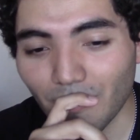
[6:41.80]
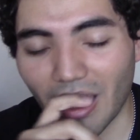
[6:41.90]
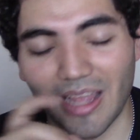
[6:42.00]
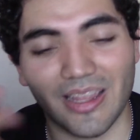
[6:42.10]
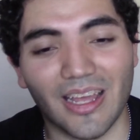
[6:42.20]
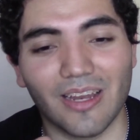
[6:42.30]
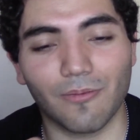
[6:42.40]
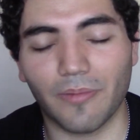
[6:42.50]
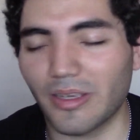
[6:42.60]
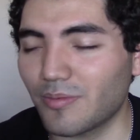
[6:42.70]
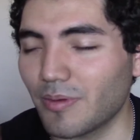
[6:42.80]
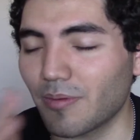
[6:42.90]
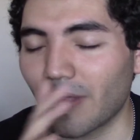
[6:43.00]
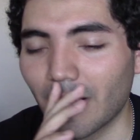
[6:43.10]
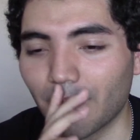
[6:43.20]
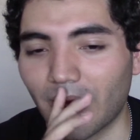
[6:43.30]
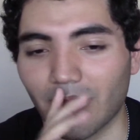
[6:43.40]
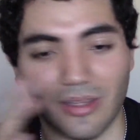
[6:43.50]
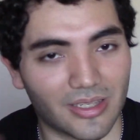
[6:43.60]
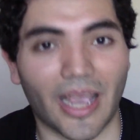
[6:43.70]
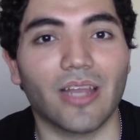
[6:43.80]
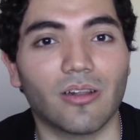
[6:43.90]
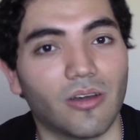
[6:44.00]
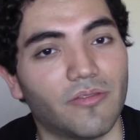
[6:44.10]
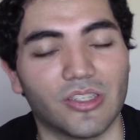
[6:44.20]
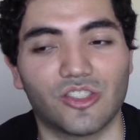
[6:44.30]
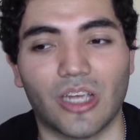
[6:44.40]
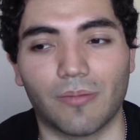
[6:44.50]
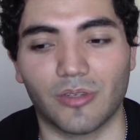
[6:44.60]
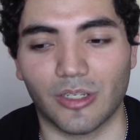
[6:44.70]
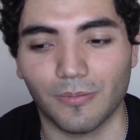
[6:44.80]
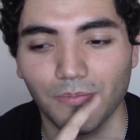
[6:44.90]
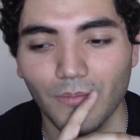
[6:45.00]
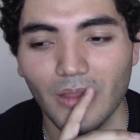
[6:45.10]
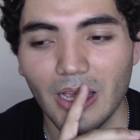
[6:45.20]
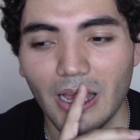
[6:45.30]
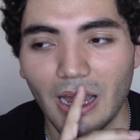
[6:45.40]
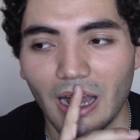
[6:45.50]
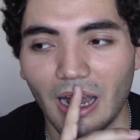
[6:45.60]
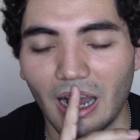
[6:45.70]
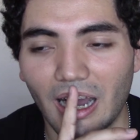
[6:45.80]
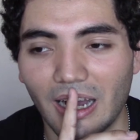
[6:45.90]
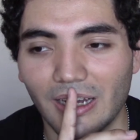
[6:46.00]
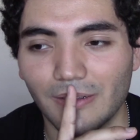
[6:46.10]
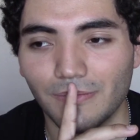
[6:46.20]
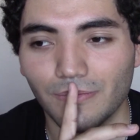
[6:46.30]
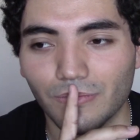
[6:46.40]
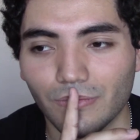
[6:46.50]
And then it makes me think about the title of this chapter. To